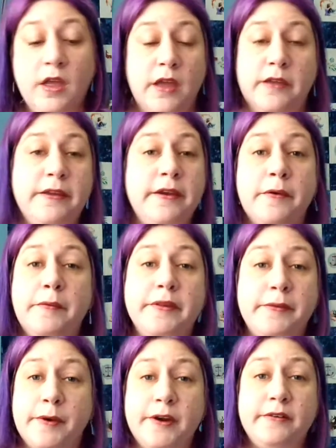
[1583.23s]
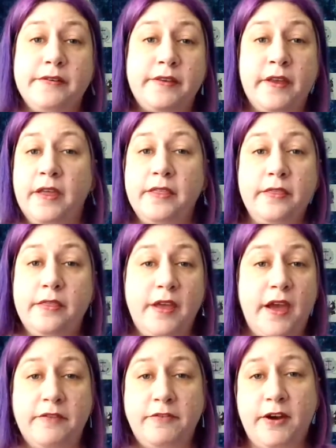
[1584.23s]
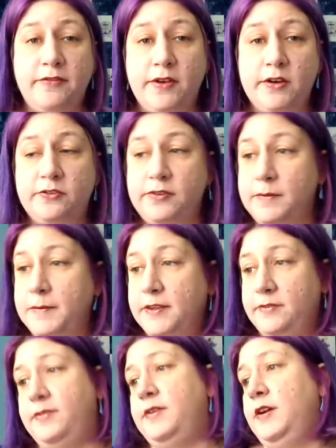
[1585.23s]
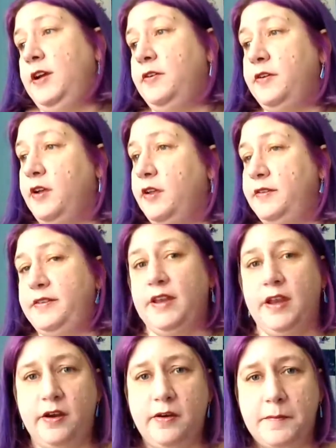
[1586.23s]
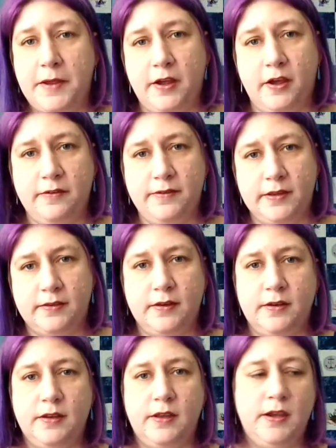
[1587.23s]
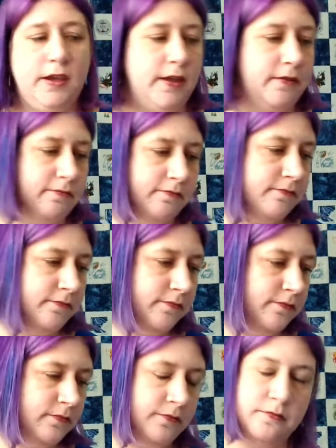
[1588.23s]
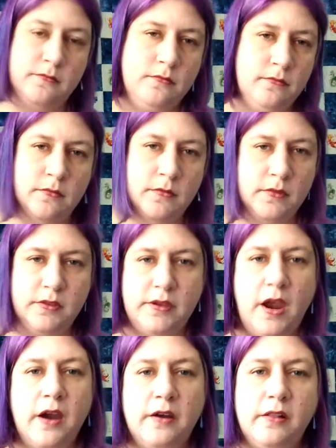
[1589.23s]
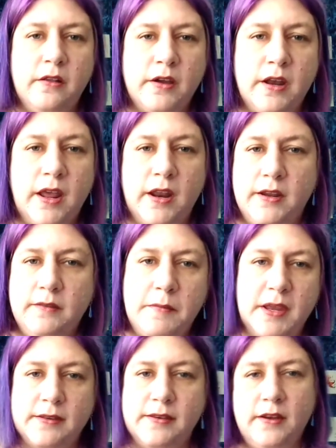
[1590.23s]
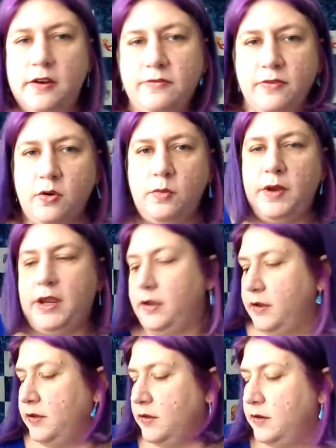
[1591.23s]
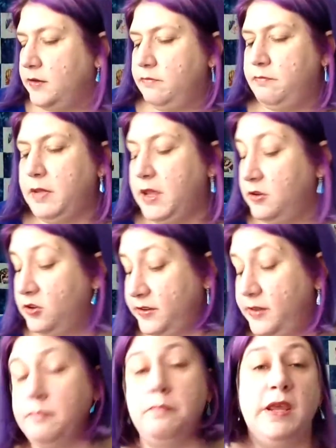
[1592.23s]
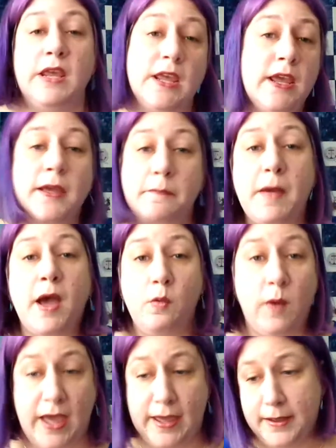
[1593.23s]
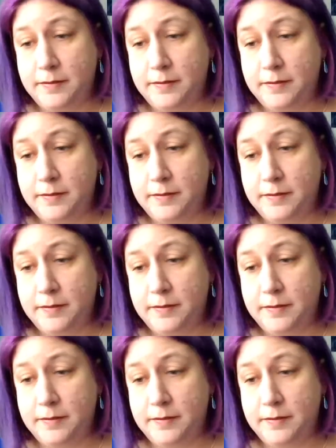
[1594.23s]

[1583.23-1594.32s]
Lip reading: And you know what's worse? After I finish filming this video, it'll all sit here in my office until I get tired of looking at it. It might sit here for a week and just be in my way.